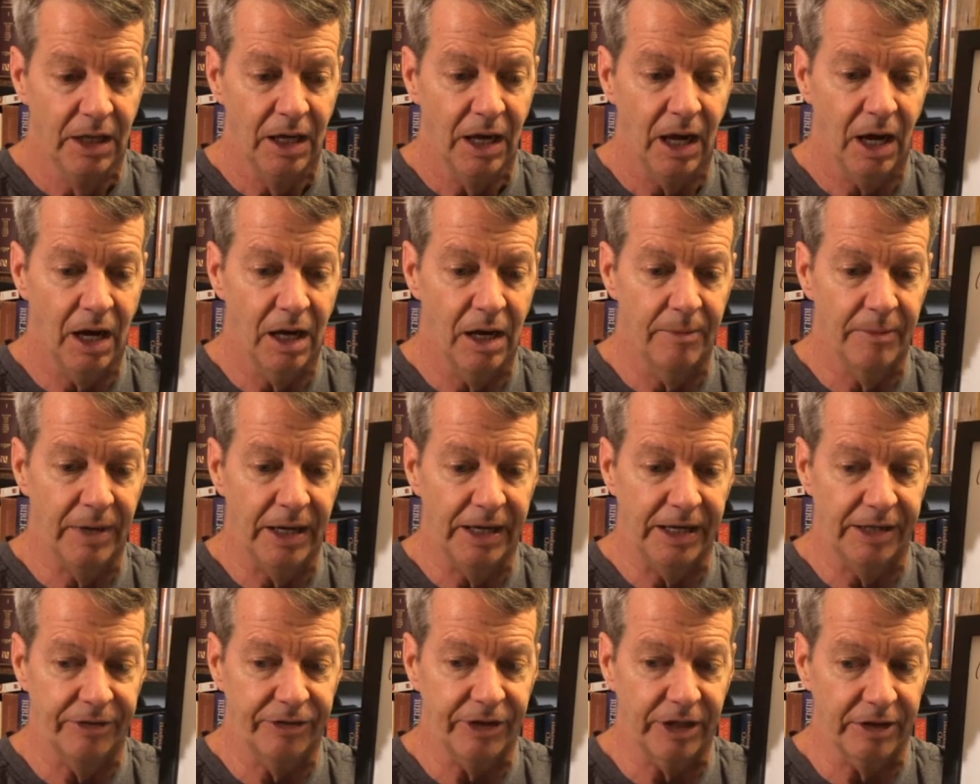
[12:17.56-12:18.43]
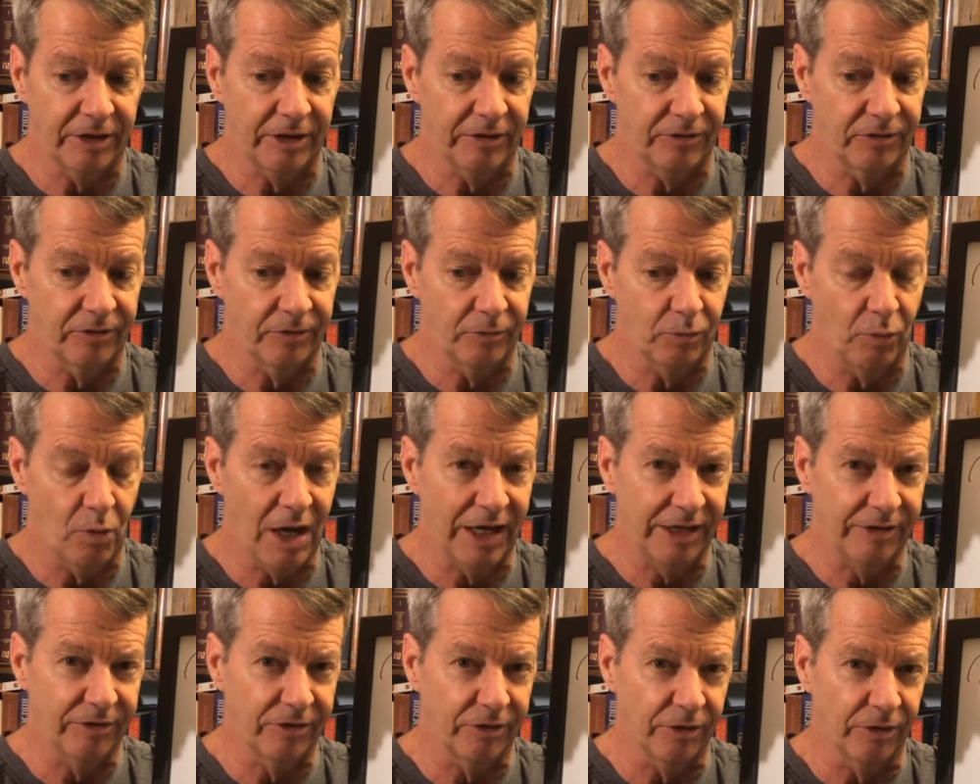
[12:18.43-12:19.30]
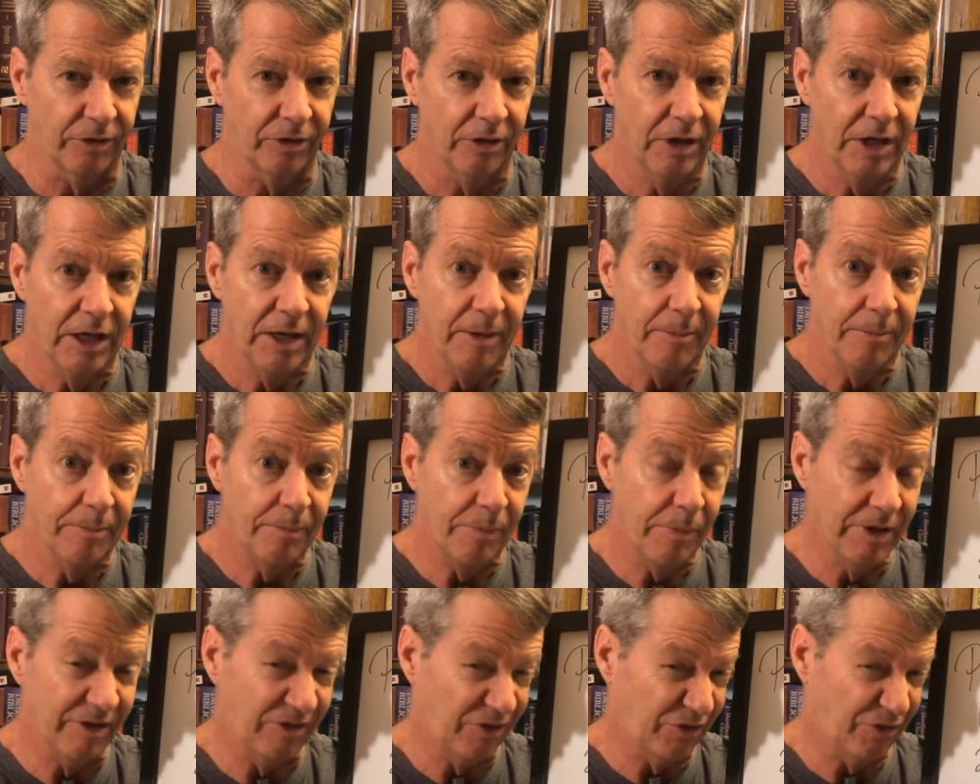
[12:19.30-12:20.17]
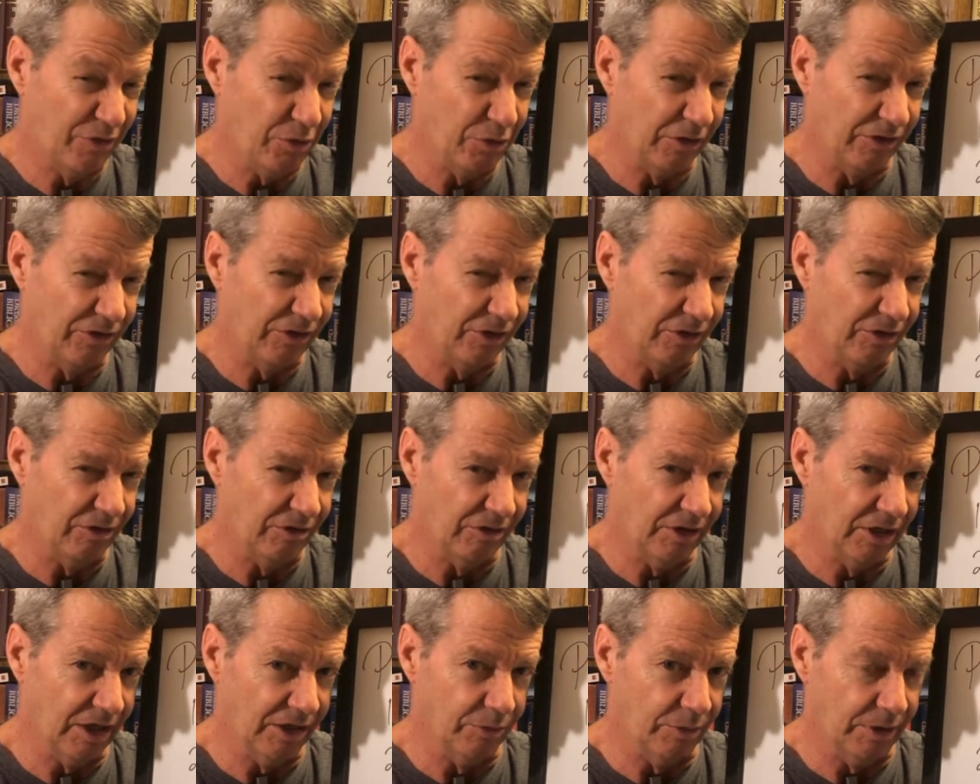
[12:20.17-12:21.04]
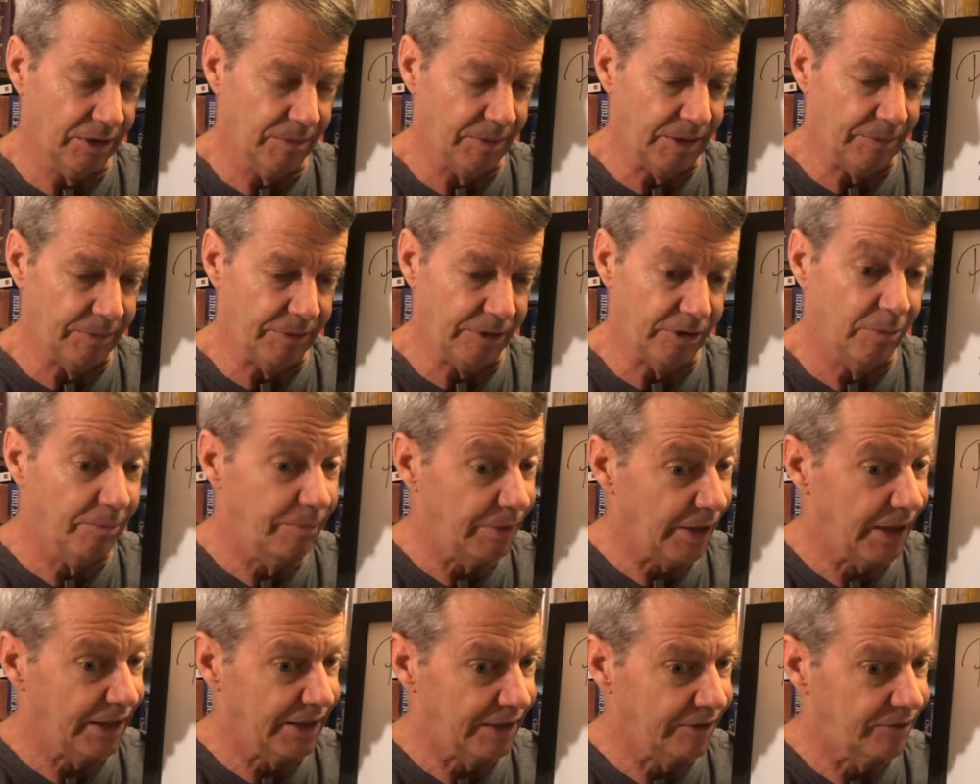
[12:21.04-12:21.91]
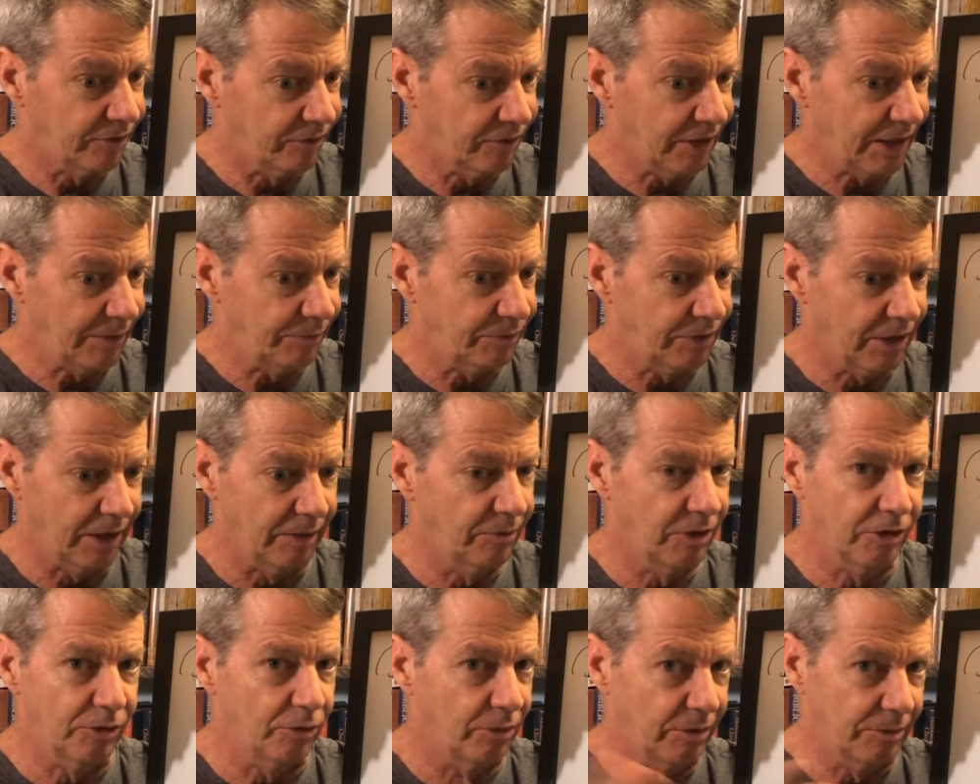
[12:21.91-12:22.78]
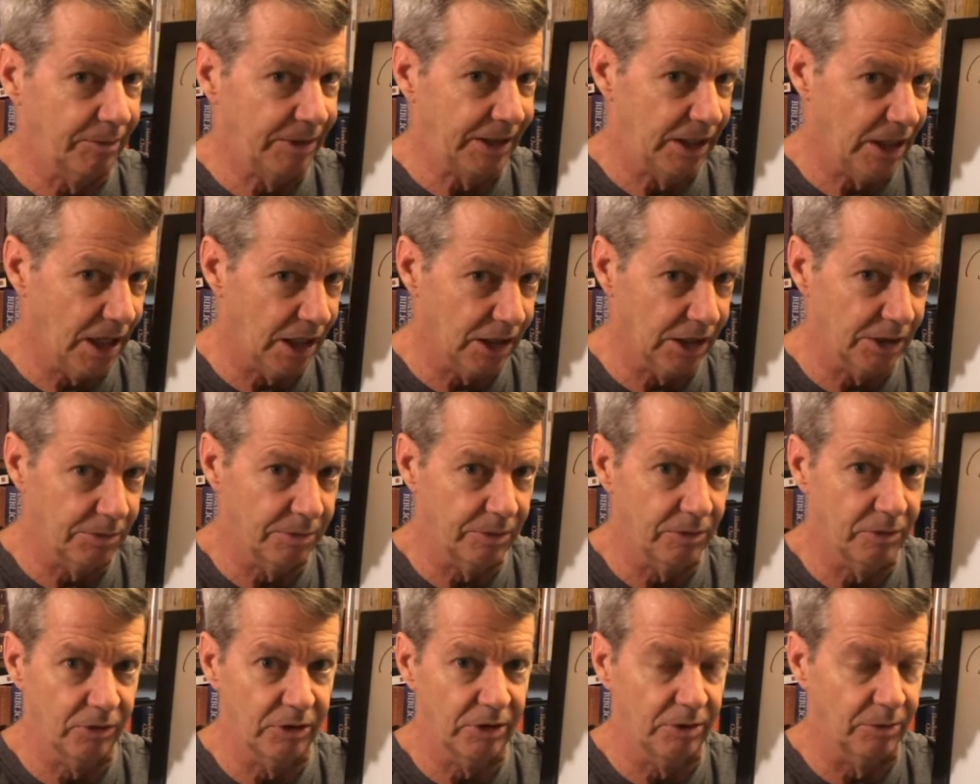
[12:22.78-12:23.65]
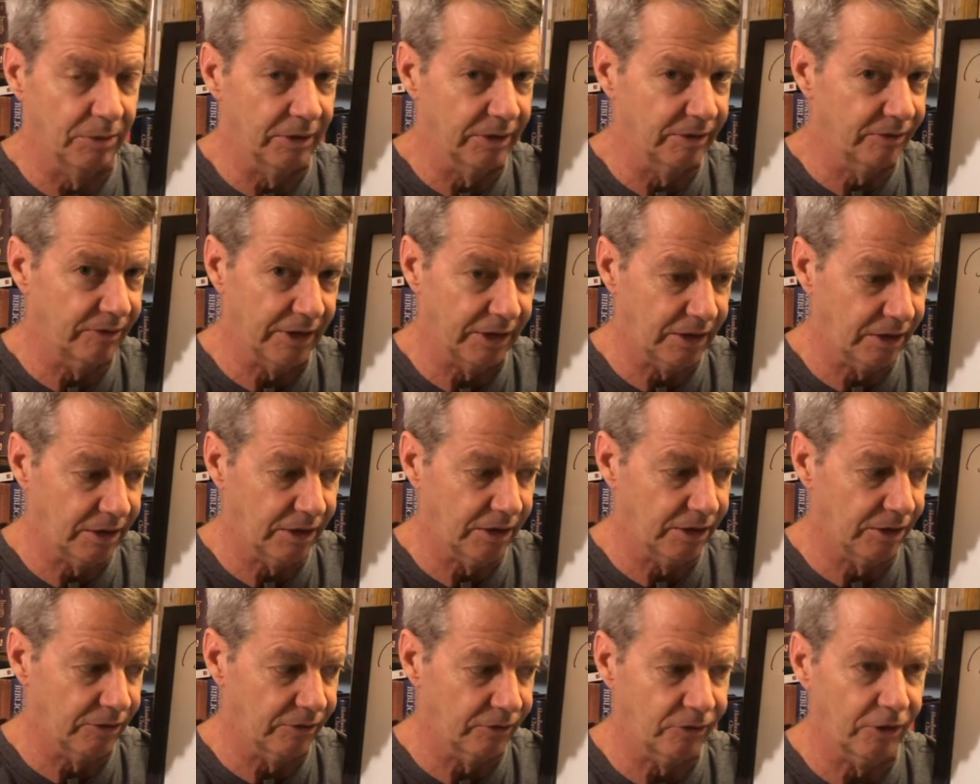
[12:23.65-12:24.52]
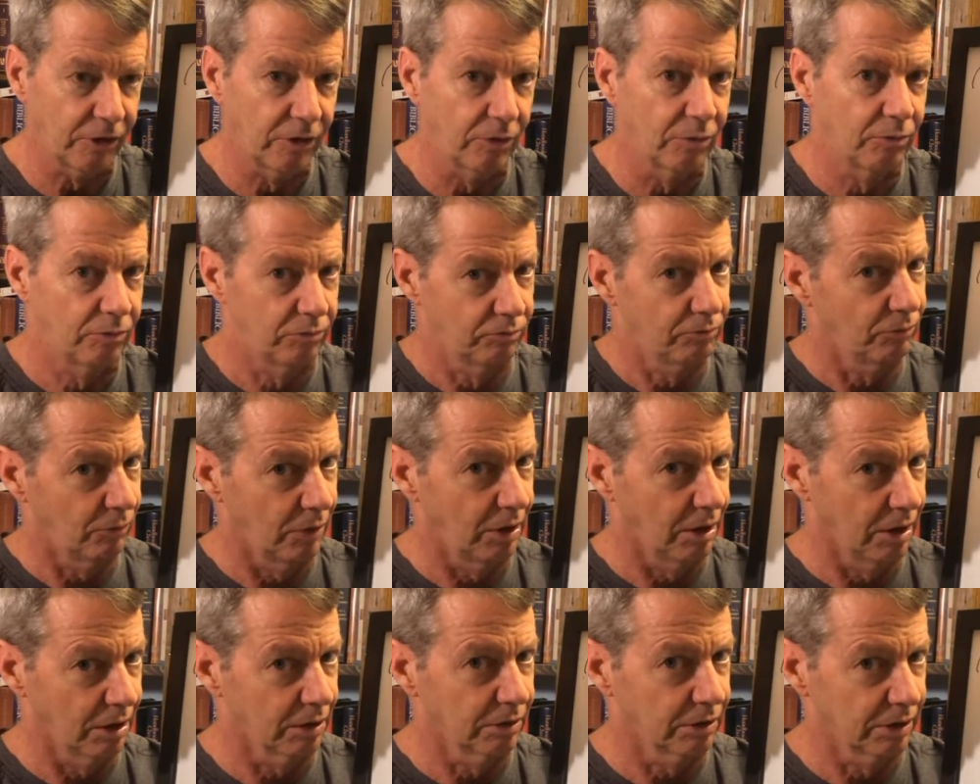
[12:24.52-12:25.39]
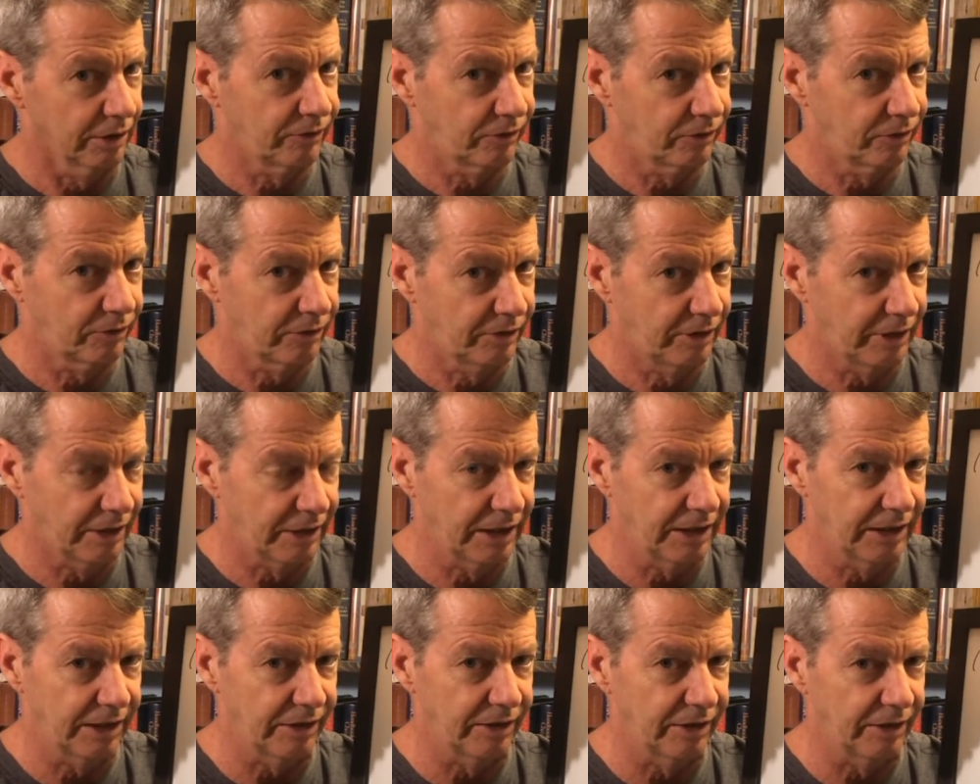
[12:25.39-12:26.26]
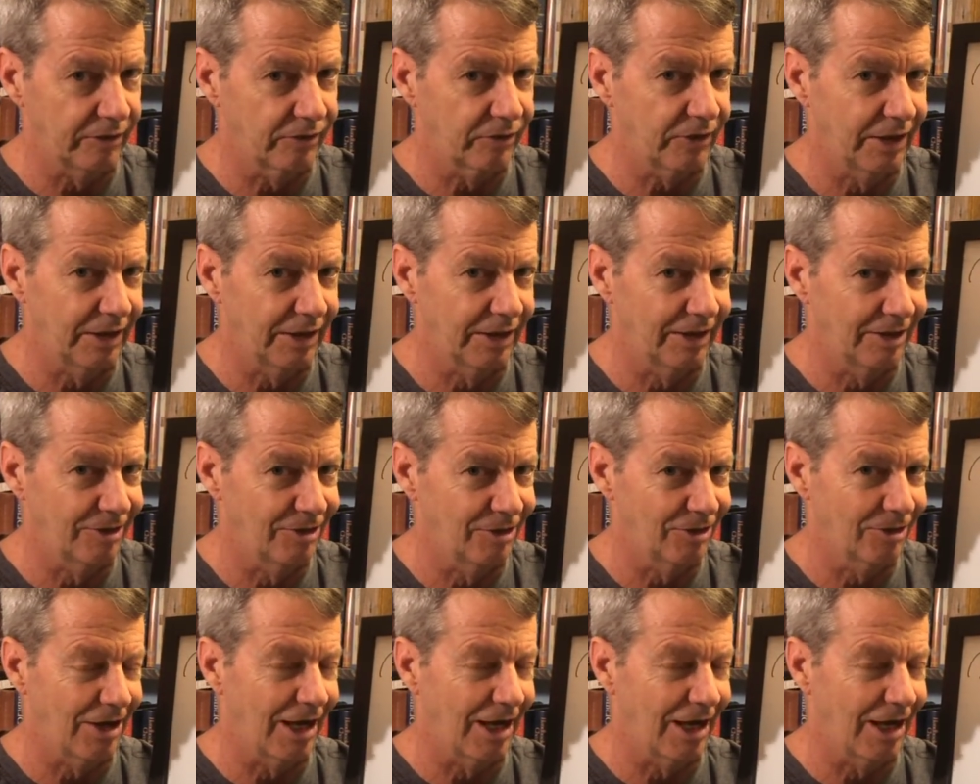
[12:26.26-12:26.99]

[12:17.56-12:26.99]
um, i think that's wiser it's foolish to do the other way, in my opinion. But at the same time, you don't want to be gullible. You don't want to take, you know. So, well, let's dig into this, and then you're.